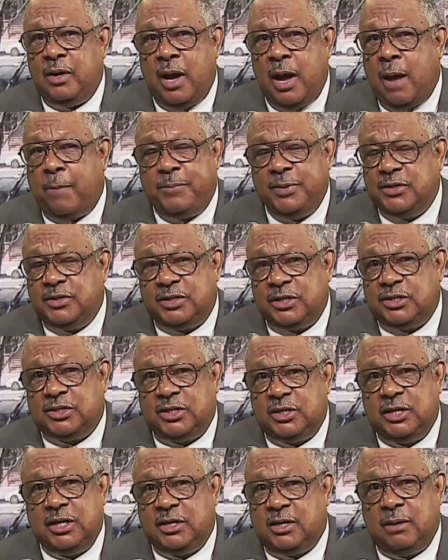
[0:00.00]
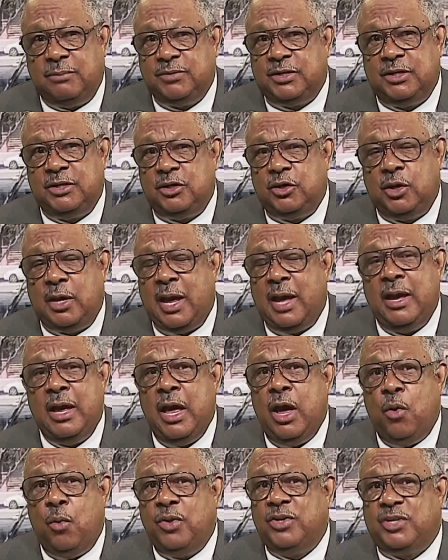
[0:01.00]
opposition that comes into your
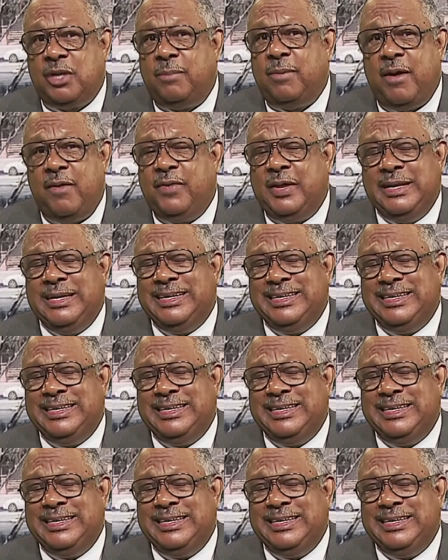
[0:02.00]
life. When some other